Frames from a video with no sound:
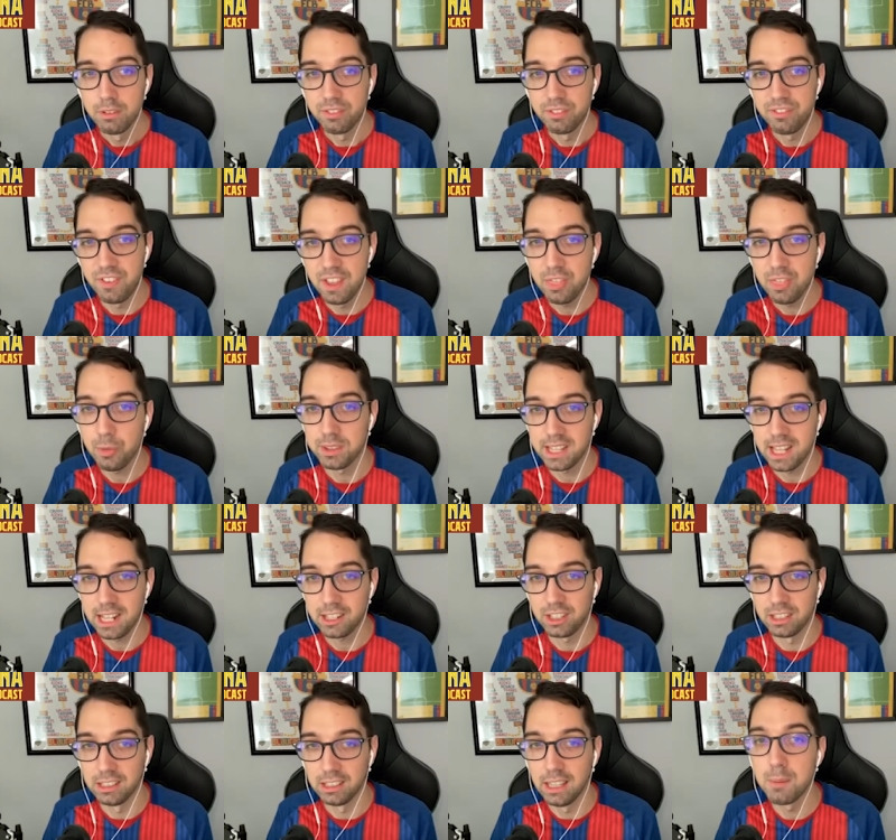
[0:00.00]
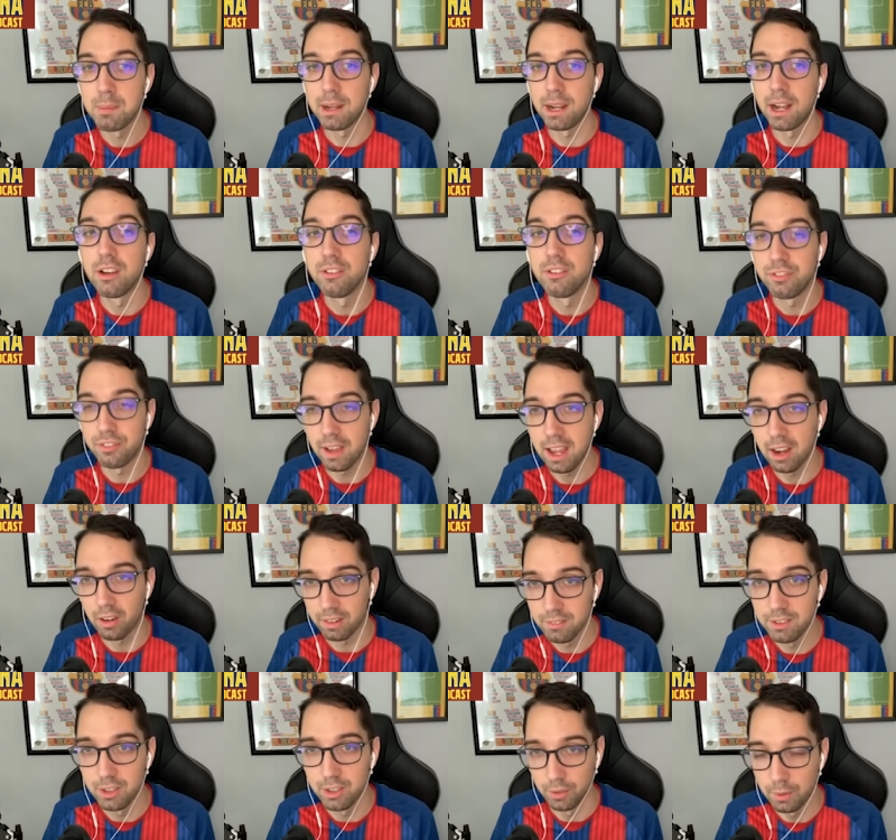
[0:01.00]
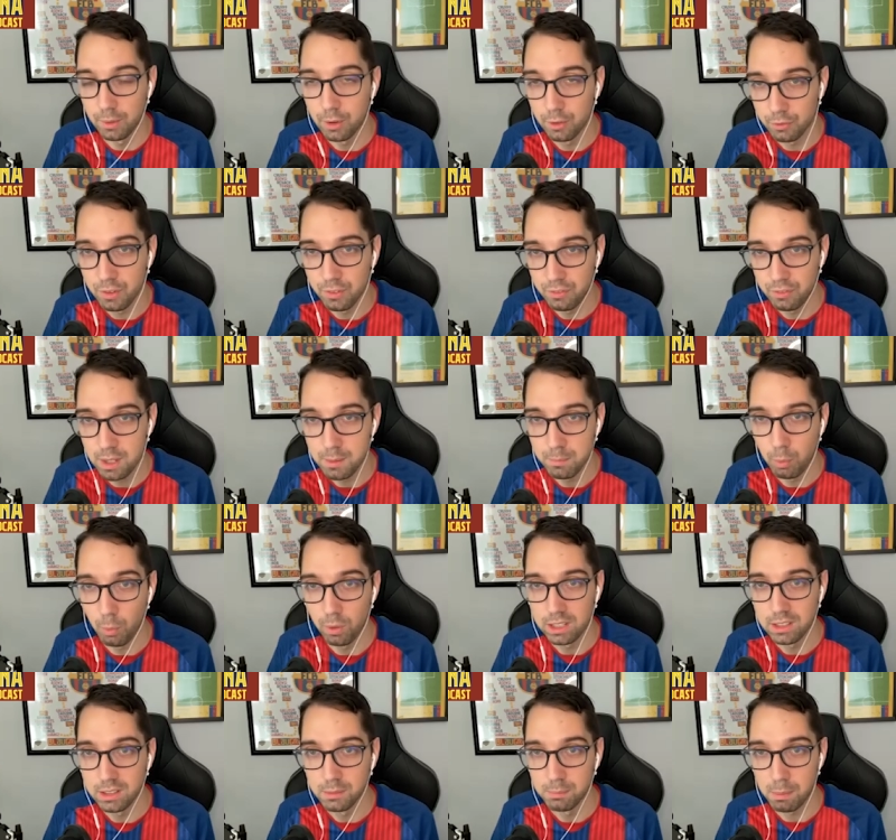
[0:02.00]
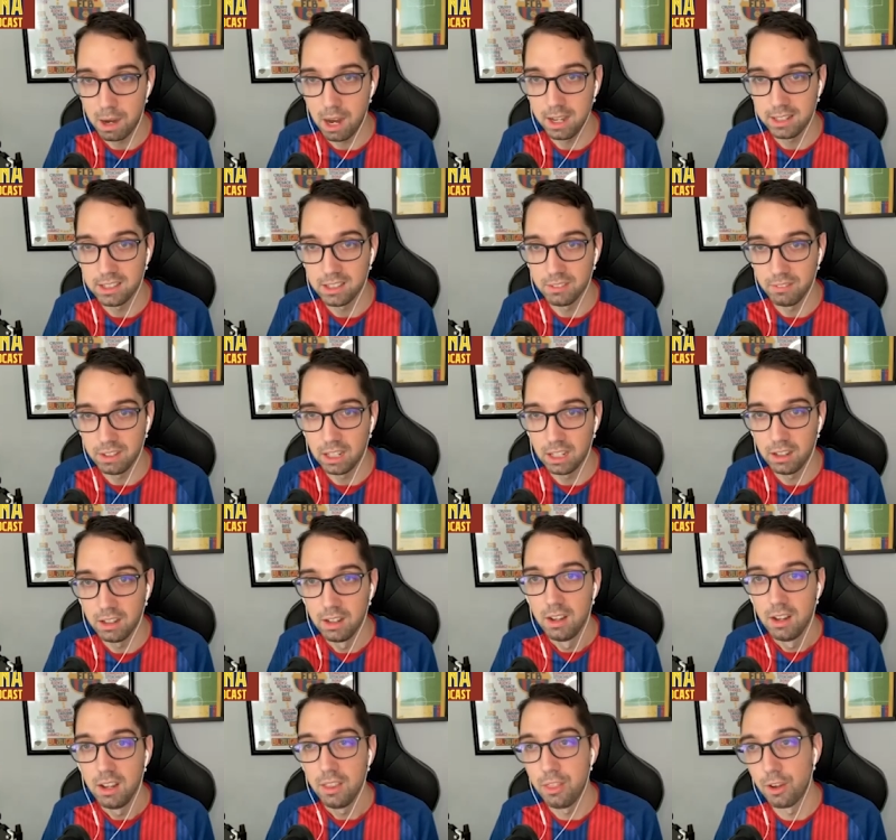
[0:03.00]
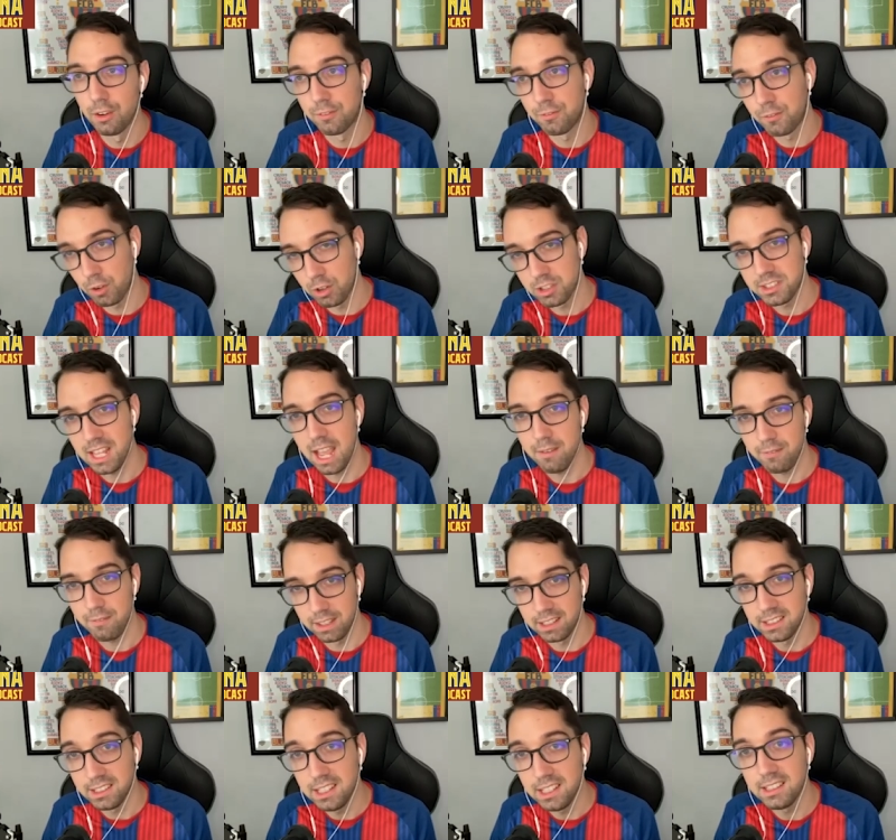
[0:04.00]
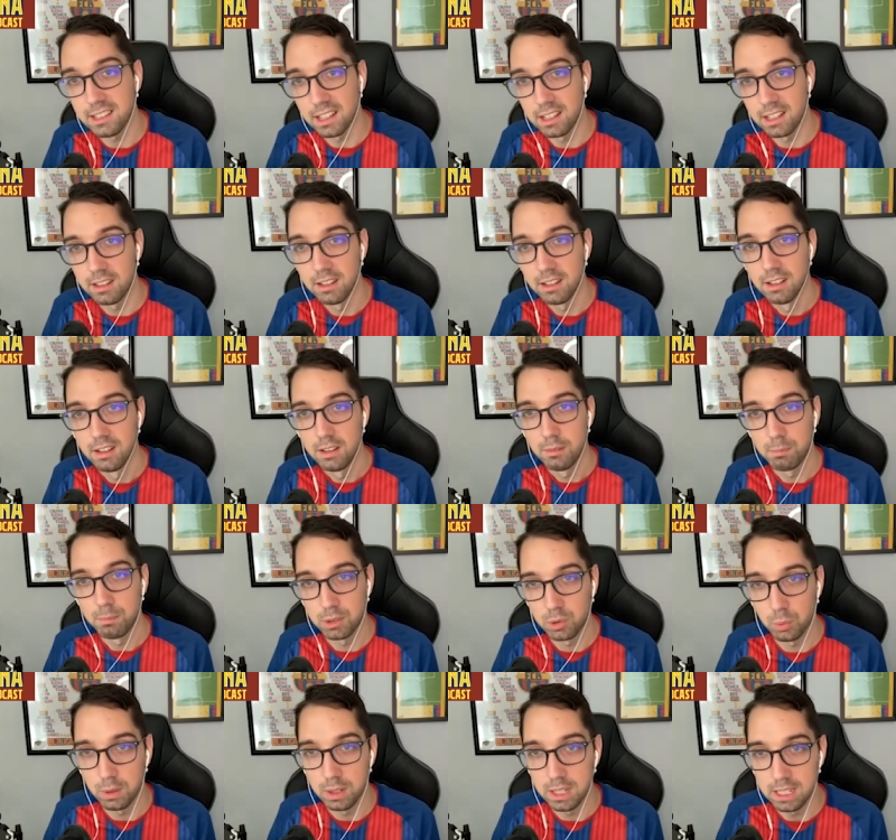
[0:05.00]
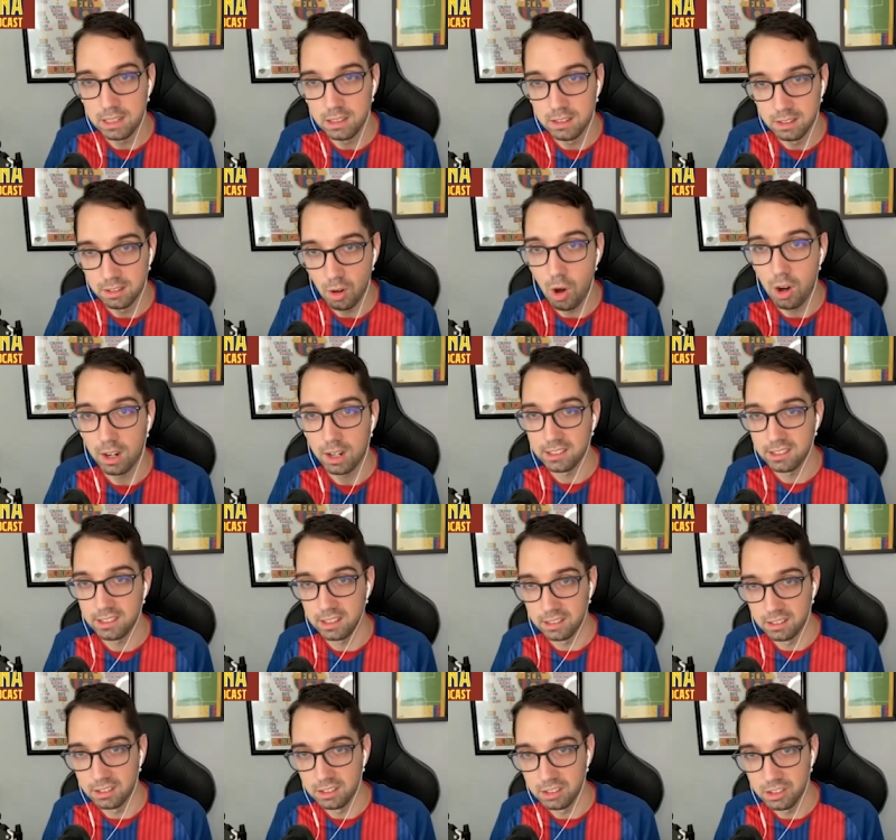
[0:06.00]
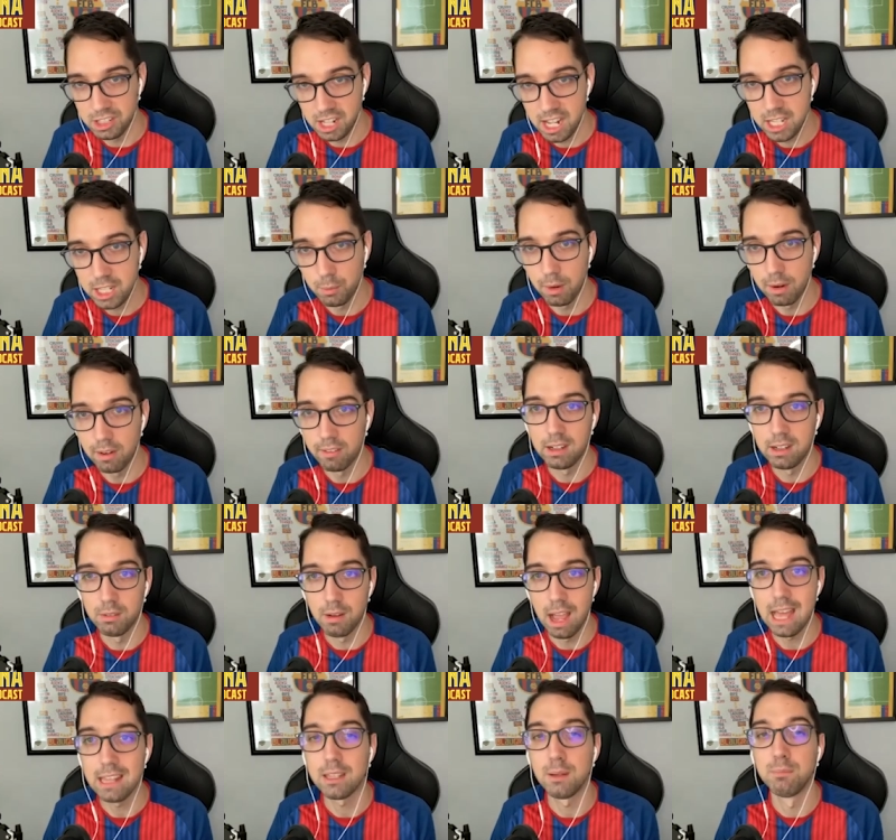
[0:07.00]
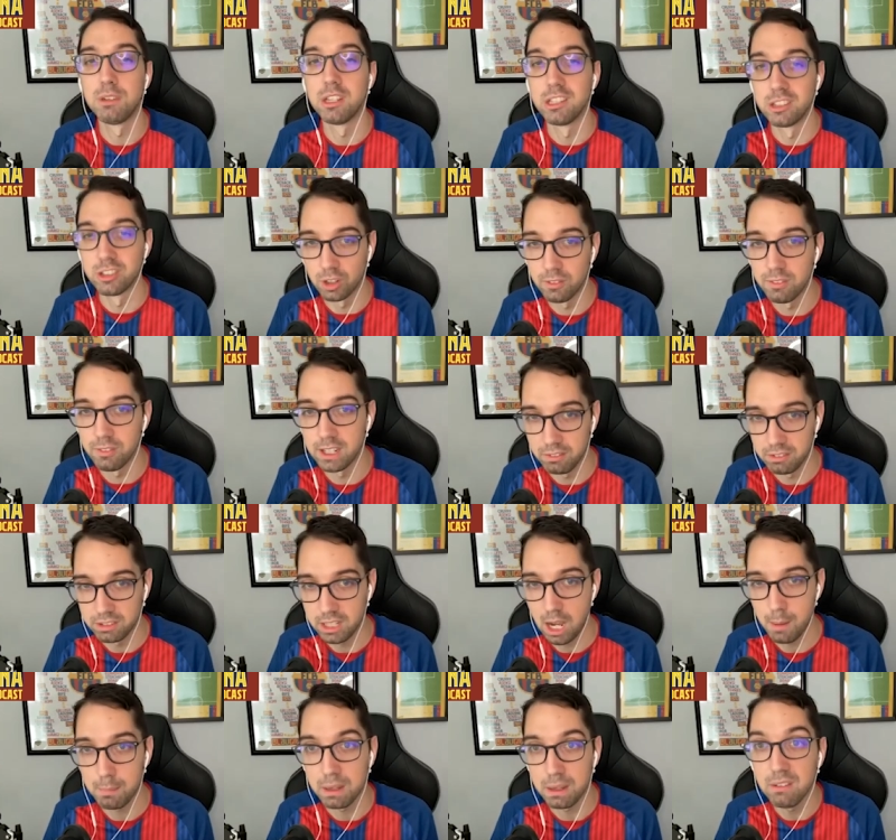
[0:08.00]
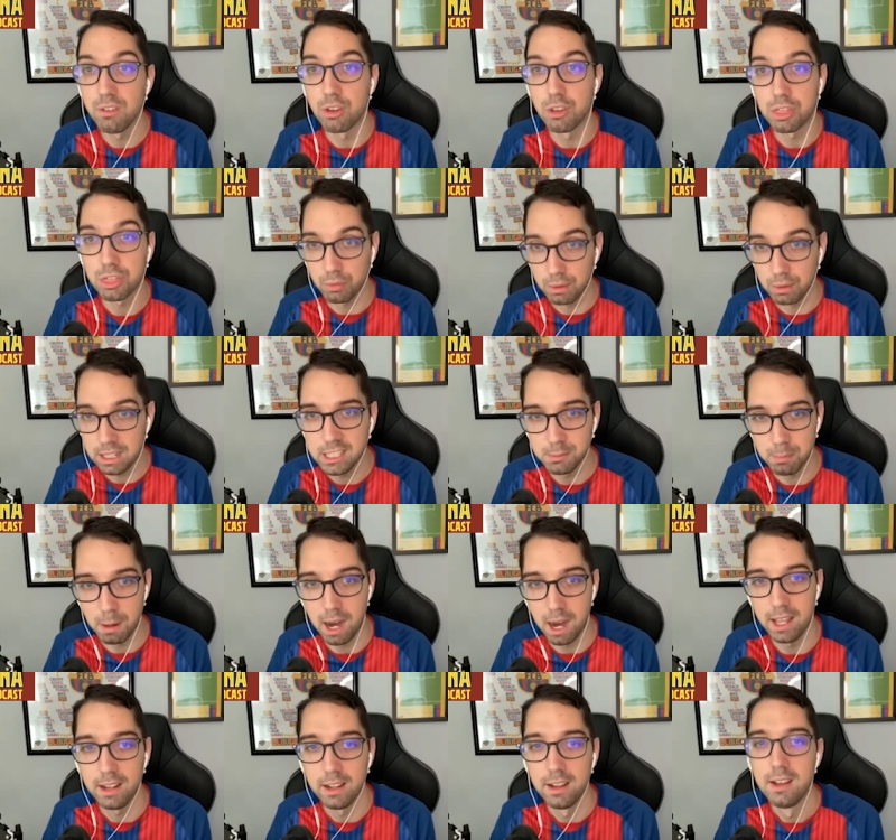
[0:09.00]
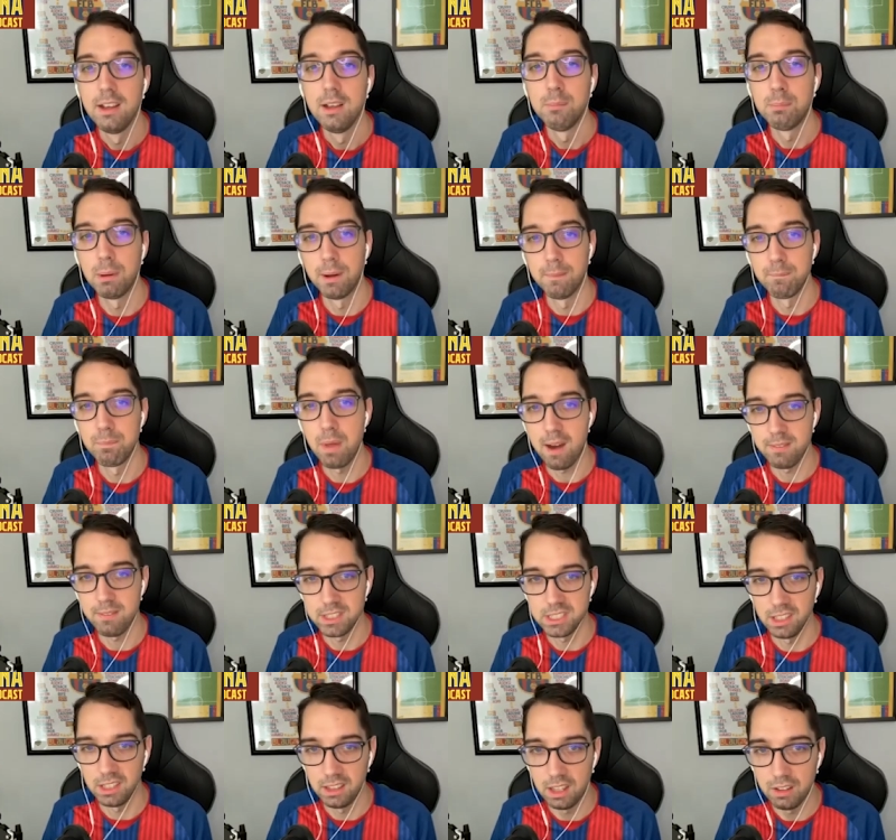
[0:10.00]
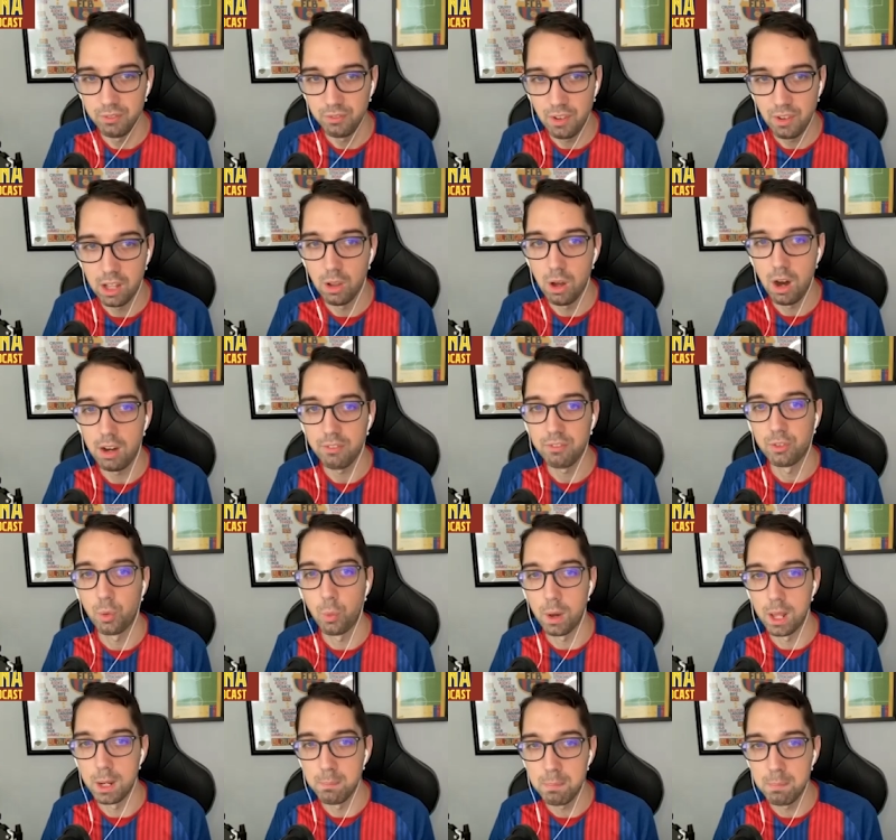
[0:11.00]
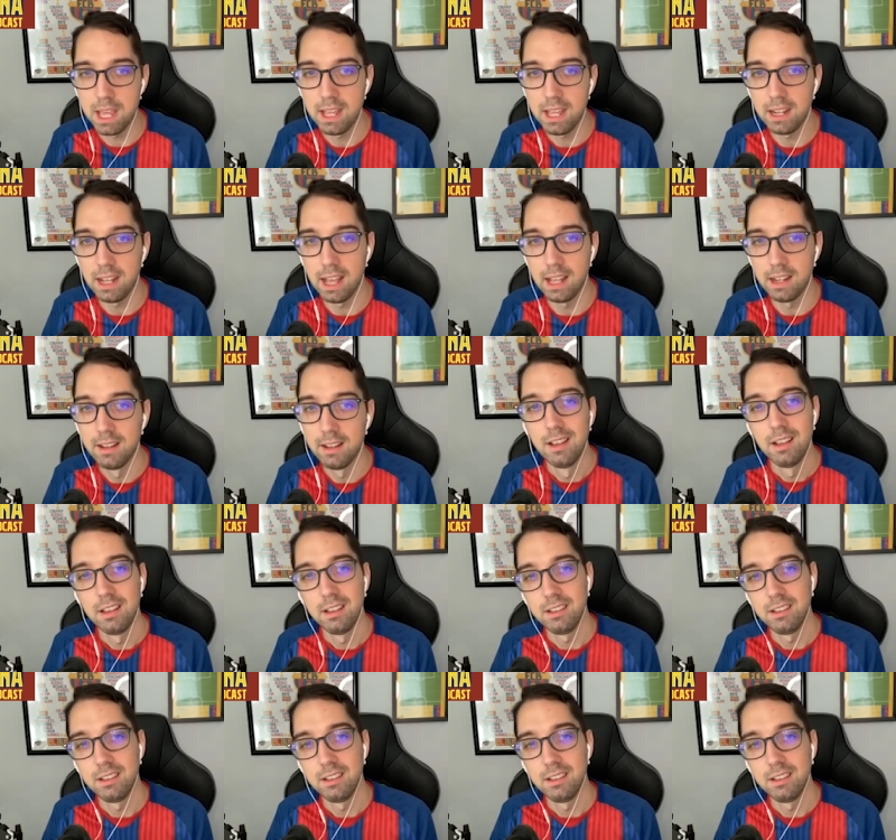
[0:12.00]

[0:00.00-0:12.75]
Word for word: fifth was actually a little bit unfair, even though they were 15 points behind Sevilla. Their first half of the season between August and January had them deserving of a top even three spot, but obviously they fell off quite a bit and